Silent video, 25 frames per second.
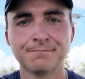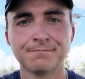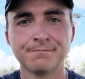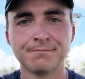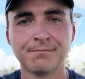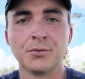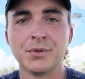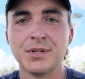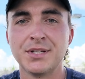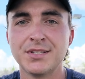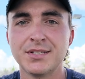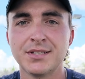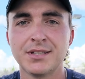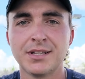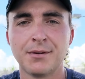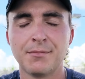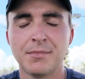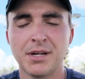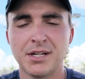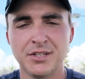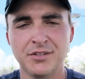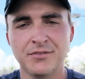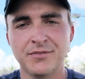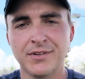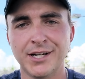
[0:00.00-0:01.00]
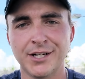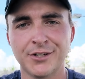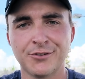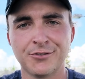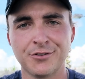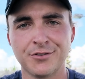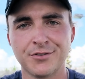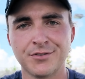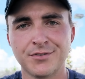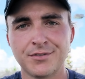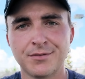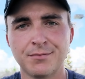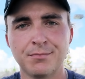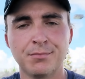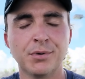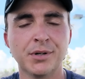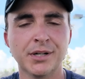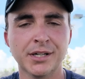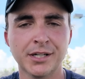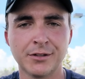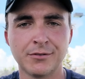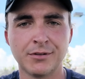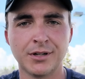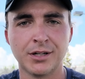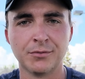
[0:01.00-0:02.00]
The reason that manufacturers
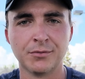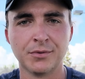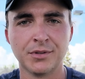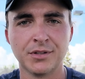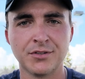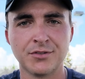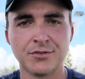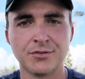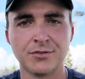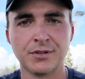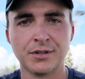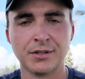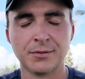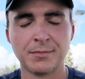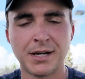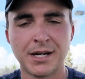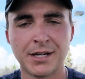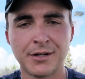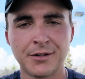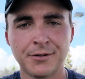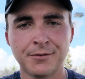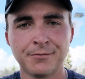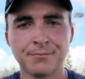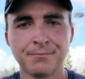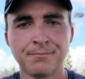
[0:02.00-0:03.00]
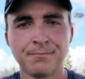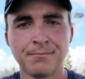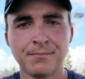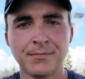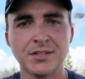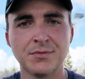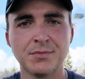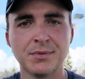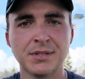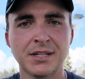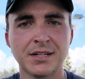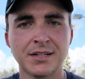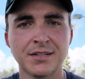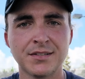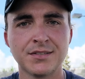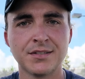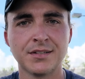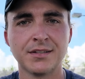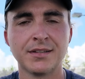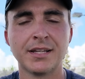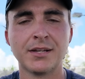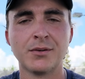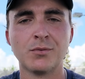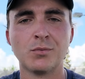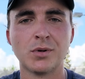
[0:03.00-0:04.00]
play around with a string pattern is because
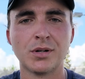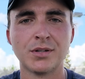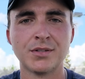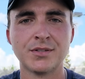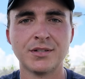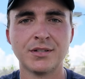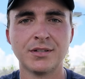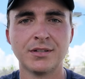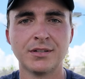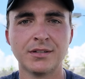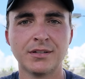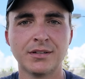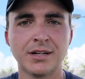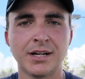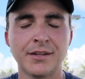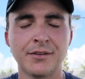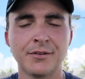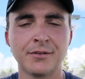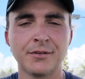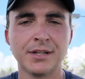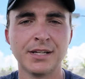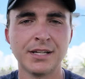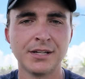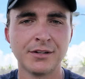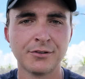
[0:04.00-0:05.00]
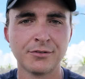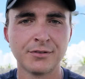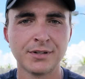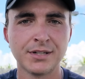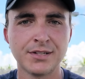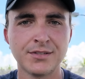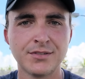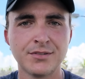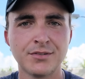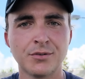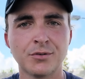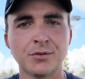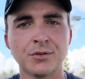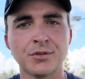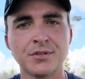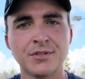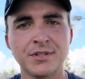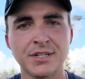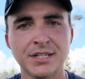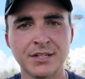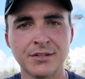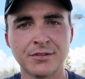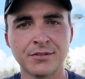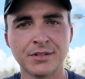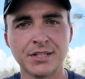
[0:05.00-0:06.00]
they want to either increase or
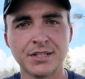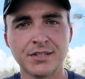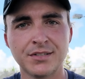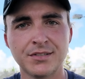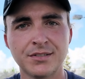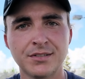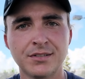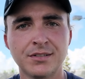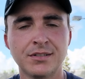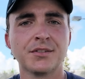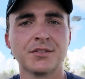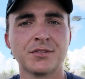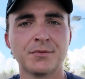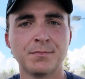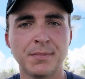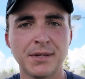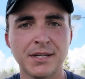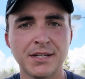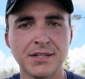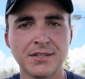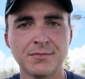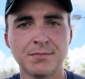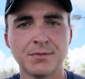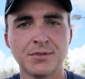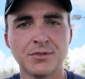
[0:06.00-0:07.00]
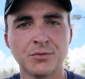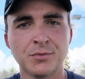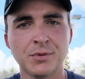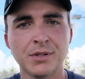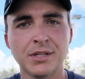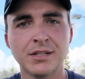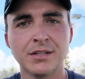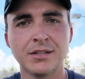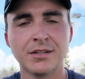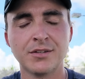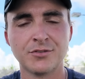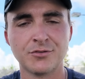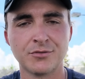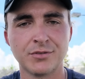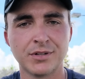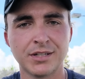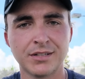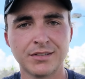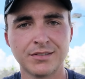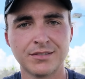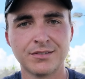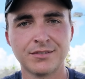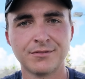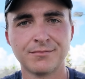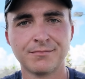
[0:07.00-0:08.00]
decrease the space between the
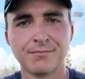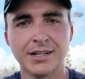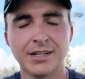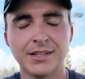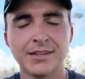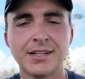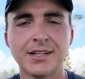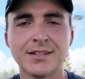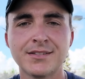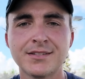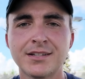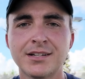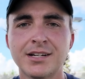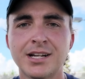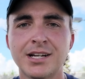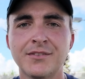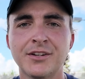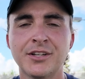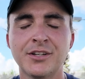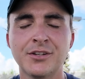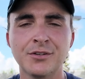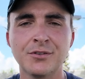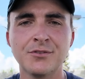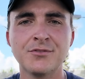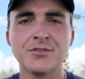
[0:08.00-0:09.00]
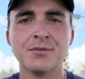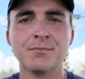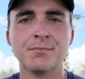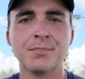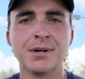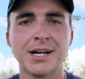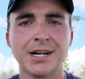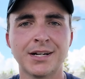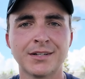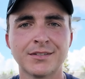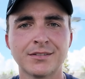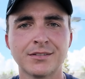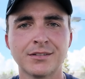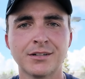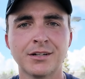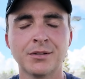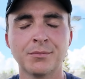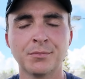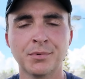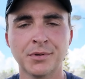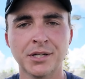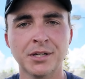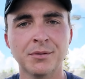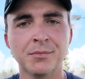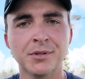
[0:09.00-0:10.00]
strings, and that's going to have a huge impact
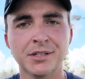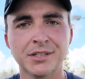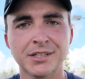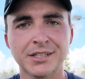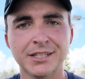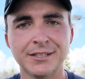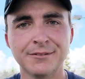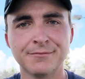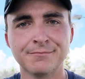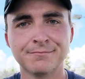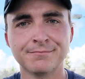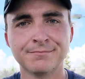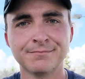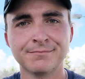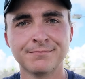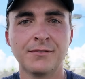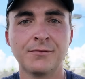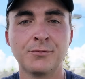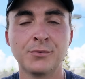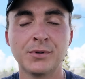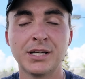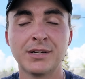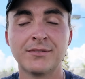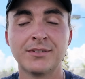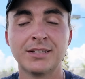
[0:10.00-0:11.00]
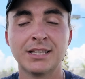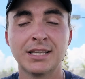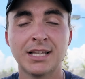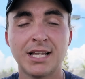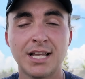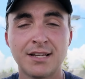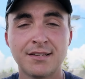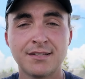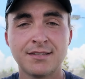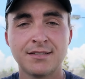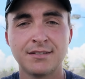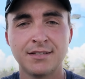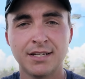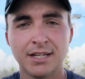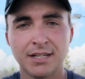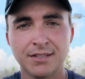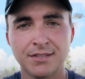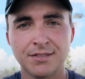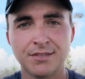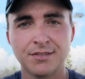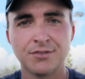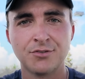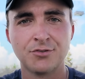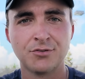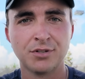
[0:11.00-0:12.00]
on playability. If we have a less
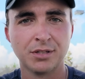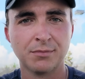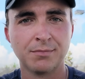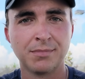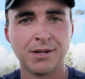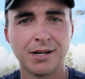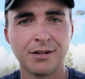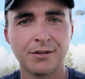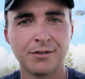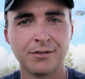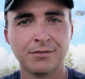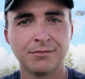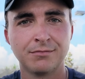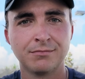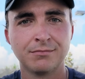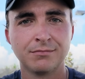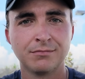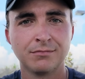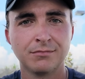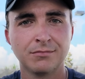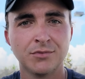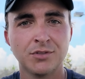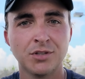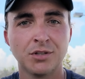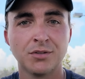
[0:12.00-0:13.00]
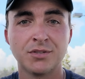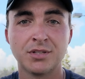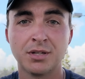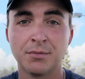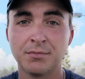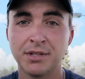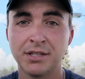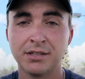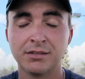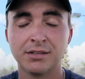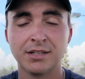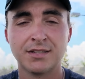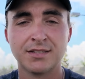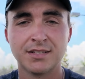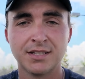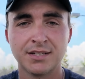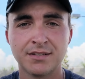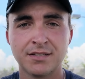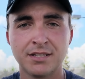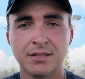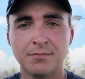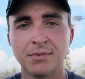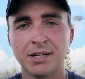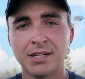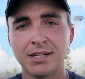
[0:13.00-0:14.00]
dense string pattern, so something like
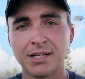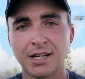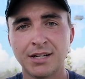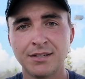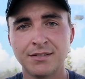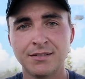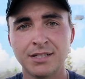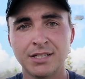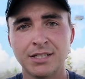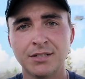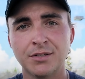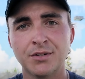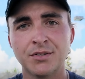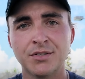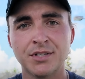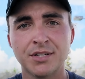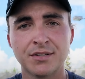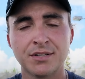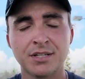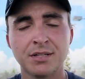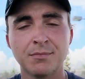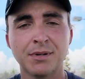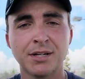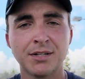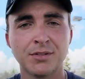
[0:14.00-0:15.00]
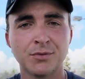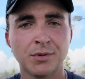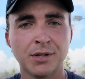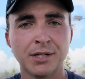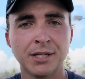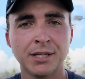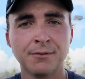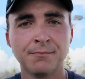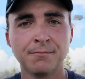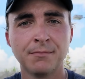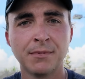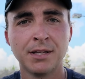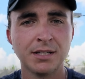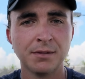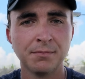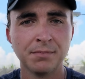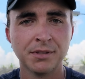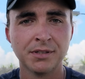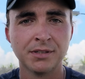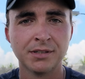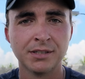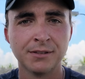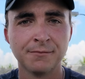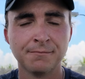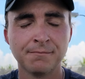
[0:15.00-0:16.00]
16 by 19 or 16 by 20,
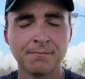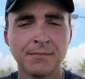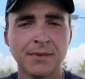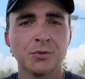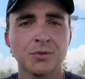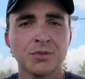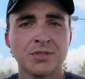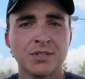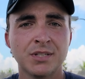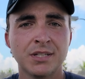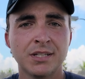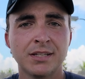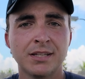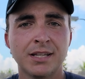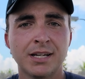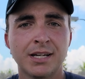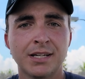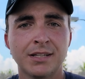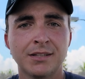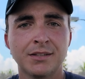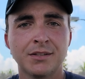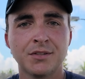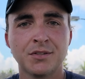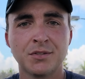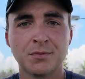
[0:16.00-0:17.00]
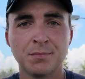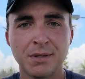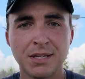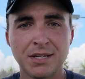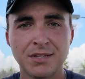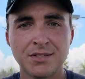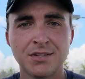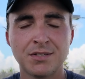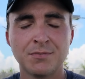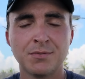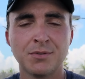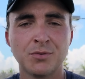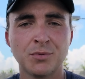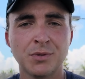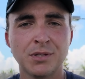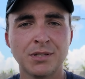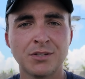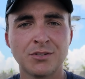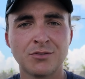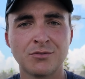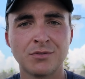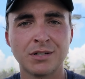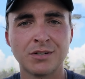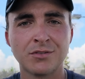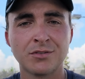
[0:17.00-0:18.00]
typically we'll see that the spaces between
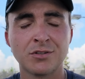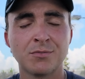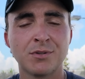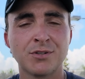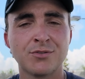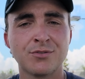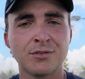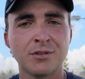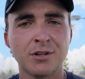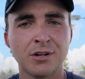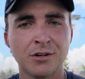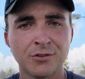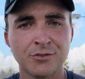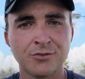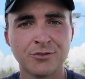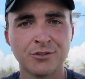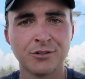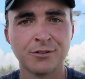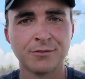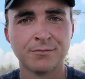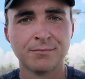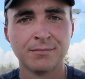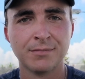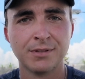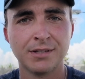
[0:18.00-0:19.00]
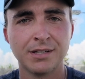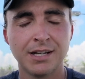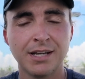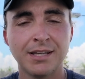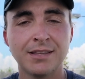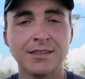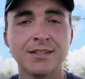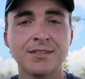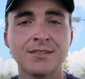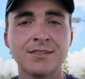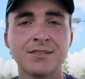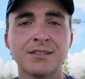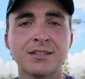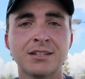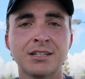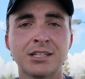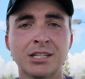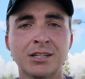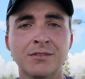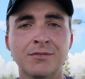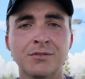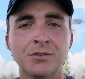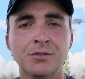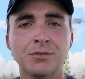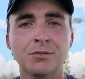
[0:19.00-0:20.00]
the strings are much larger, and this is going to
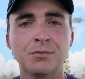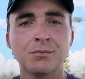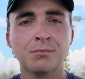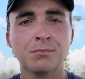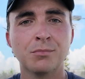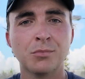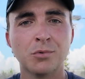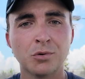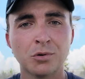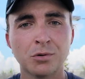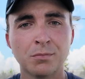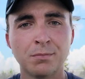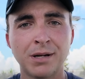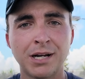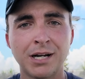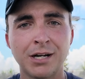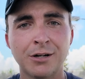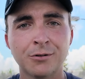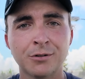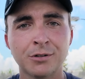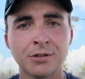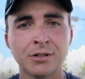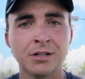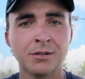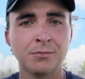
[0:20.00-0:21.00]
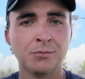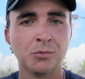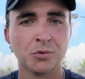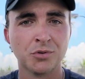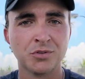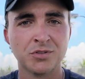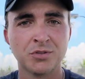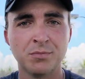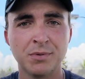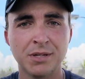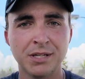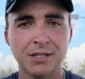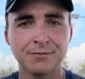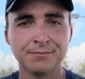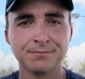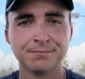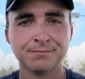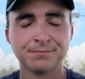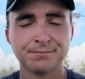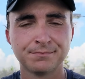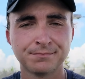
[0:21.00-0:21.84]
give you more power and more spin.